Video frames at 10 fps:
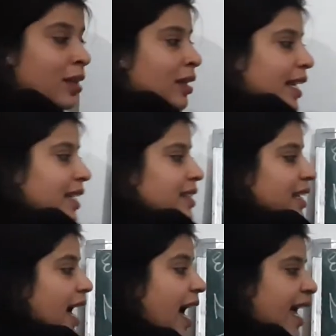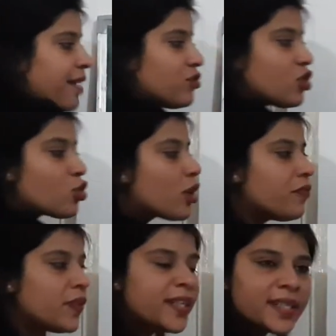Like see, I have just
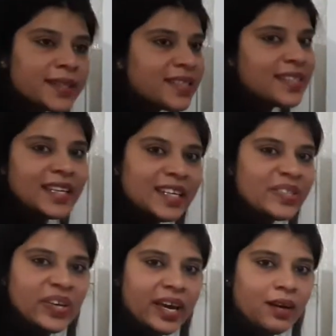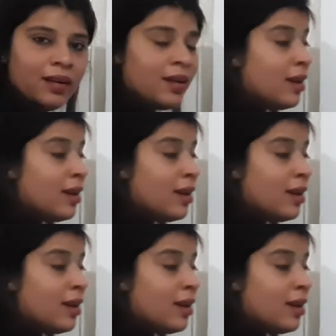reversed the series here.